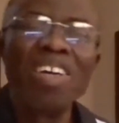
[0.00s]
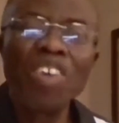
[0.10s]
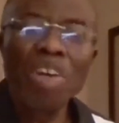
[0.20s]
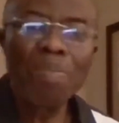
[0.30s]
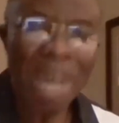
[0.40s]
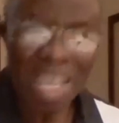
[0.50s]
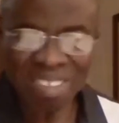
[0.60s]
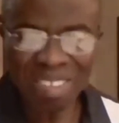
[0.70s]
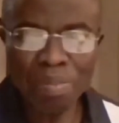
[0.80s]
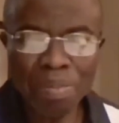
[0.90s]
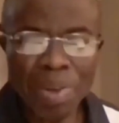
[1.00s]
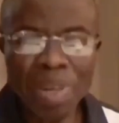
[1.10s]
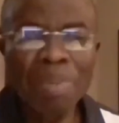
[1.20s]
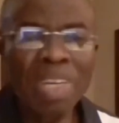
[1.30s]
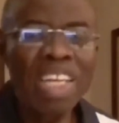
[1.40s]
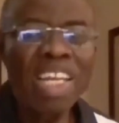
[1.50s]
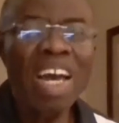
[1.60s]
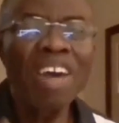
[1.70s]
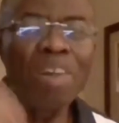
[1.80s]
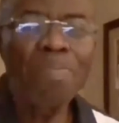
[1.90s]
reapers.
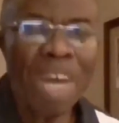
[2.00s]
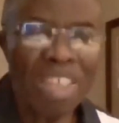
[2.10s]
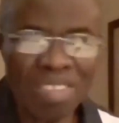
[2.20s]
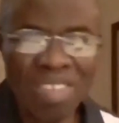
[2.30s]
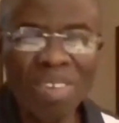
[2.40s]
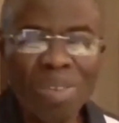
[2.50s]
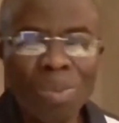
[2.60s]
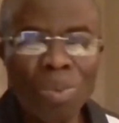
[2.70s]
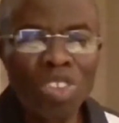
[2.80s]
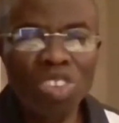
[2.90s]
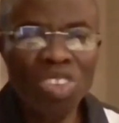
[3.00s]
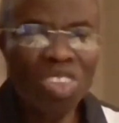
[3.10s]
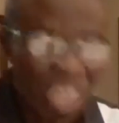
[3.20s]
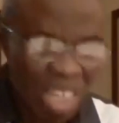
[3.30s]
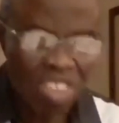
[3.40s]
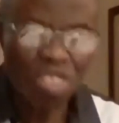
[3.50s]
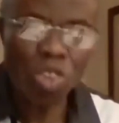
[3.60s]
Pre-millennial reapers, which that is